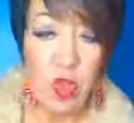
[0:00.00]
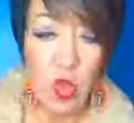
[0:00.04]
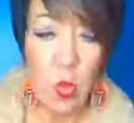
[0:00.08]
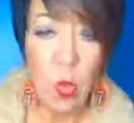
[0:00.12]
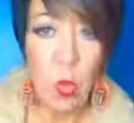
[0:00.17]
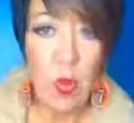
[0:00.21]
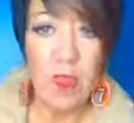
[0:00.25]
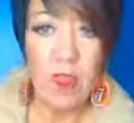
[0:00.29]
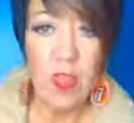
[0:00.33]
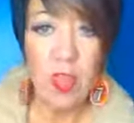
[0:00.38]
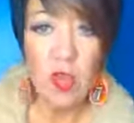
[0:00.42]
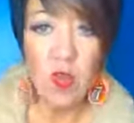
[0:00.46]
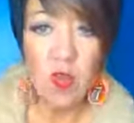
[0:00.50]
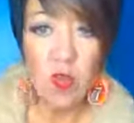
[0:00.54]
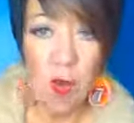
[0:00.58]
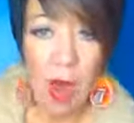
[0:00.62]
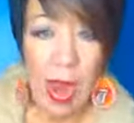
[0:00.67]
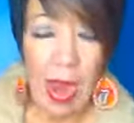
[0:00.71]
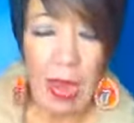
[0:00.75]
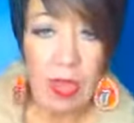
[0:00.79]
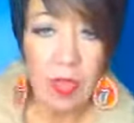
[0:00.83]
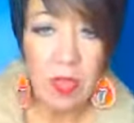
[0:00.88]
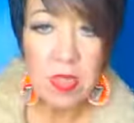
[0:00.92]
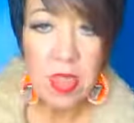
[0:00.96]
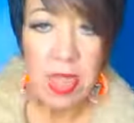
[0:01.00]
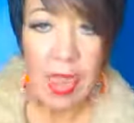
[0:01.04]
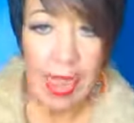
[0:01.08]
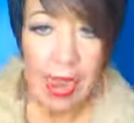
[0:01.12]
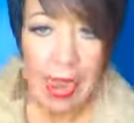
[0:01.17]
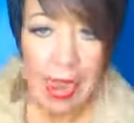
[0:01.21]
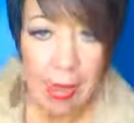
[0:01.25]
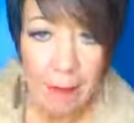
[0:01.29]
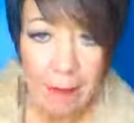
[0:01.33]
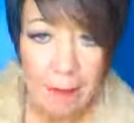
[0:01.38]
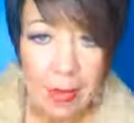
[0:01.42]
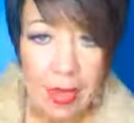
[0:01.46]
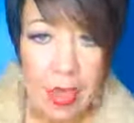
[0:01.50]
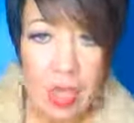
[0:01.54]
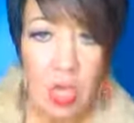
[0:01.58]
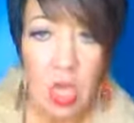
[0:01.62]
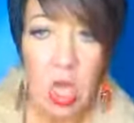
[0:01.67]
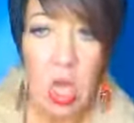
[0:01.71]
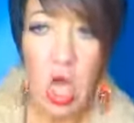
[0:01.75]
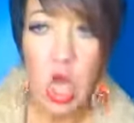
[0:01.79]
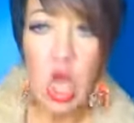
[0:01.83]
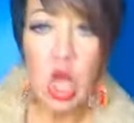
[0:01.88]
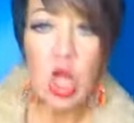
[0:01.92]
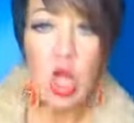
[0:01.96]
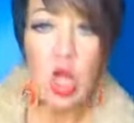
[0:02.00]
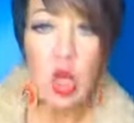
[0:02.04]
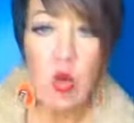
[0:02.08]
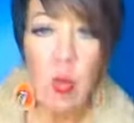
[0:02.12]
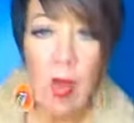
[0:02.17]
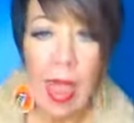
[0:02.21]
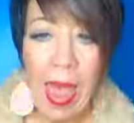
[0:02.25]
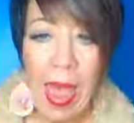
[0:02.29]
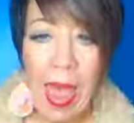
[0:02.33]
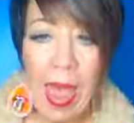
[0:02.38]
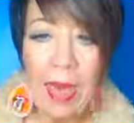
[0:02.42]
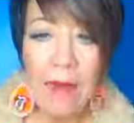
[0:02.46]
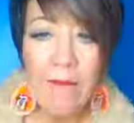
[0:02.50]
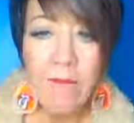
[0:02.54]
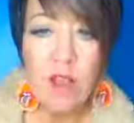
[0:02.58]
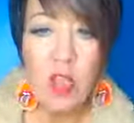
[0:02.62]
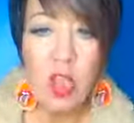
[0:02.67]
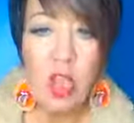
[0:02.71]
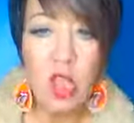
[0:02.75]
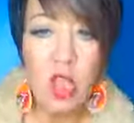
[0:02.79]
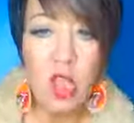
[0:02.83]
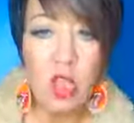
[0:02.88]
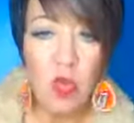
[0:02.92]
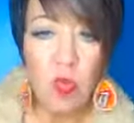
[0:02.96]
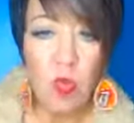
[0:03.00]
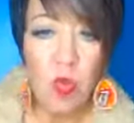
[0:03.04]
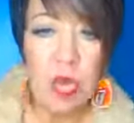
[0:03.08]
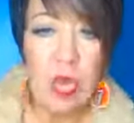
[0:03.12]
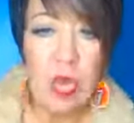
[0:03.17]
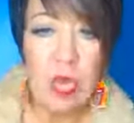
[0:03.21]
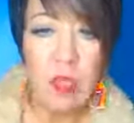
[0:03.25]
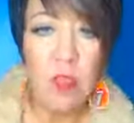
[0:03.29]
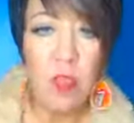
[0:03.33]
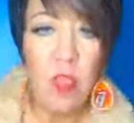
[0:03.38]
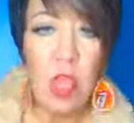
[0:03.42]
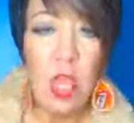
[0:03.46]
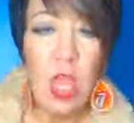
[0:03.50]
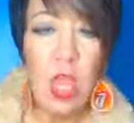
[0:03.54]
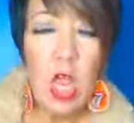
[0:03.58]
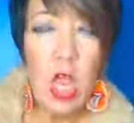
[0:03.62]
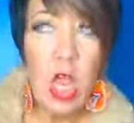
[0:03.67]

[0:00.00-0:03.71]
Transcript: So when the trials happen, you have the strength.